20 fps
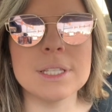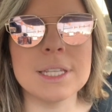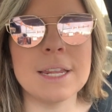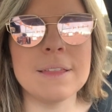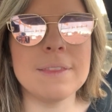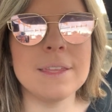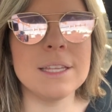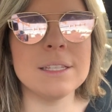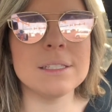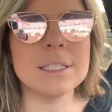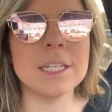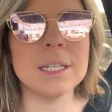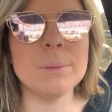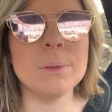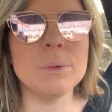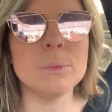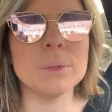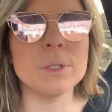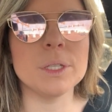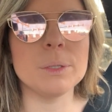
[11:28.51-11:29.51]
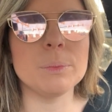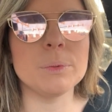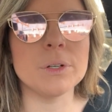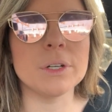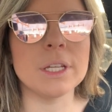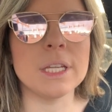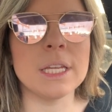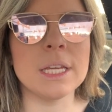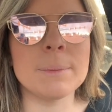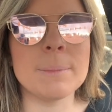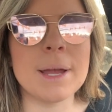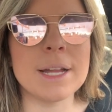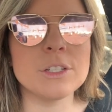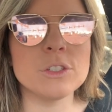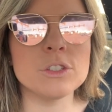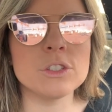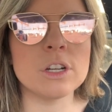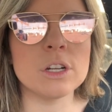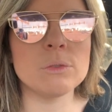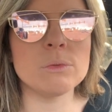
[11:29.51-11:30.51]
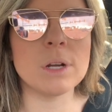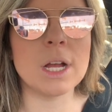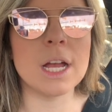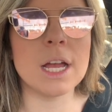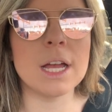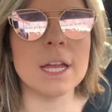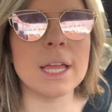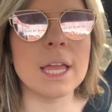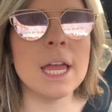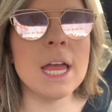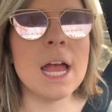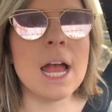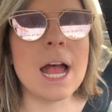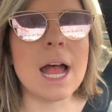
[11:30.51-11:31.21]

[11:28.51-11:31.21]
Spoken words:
And I think it's going to be really pretty. It matches our rug.